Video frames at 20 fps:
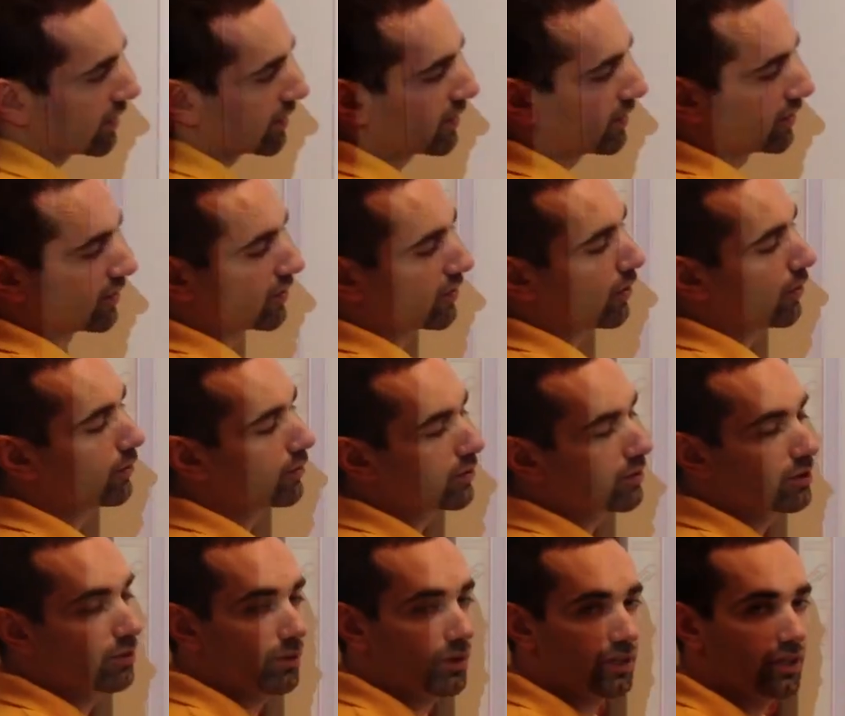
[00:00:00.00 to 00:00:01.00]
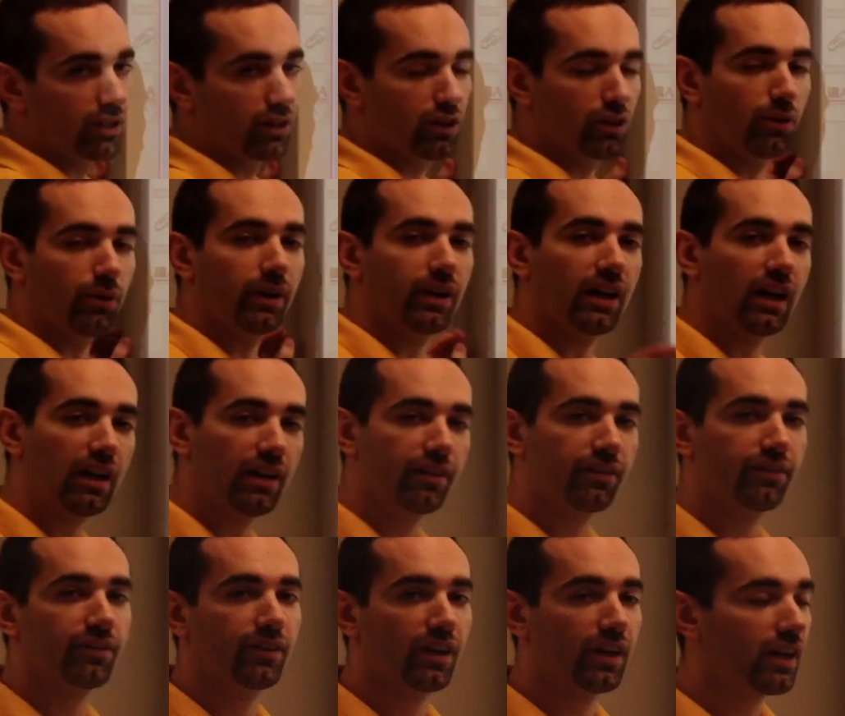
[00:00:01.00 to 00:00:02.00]
since those two are congruent, I
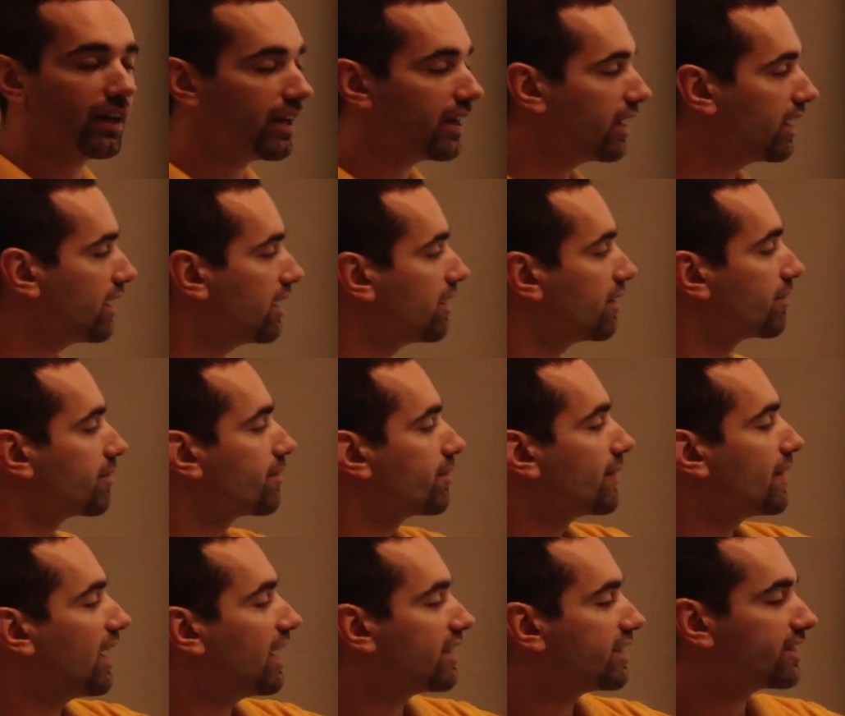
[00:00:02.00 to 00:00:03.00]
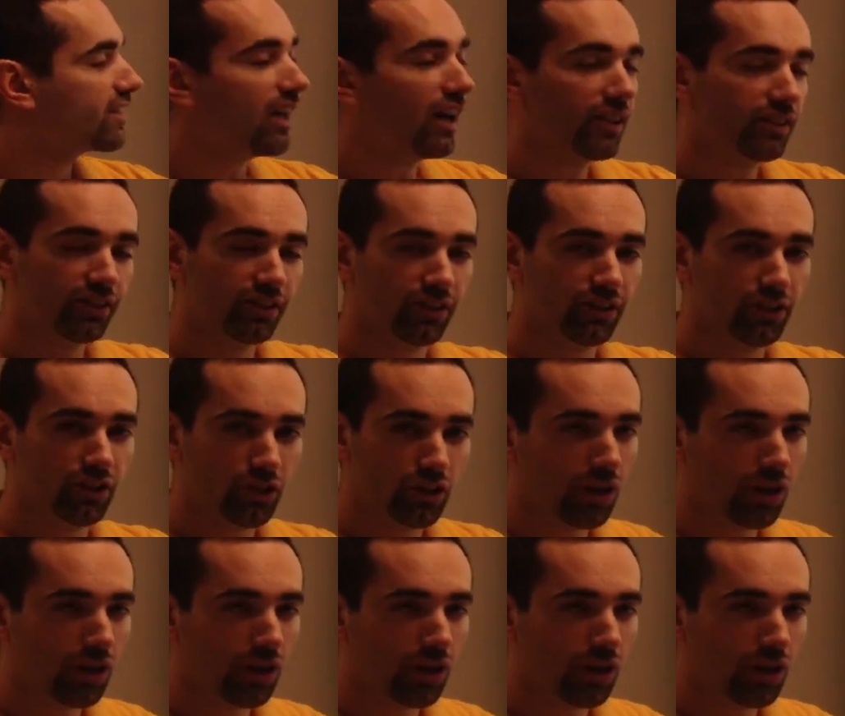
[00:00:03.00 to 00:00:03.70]
have a isosceles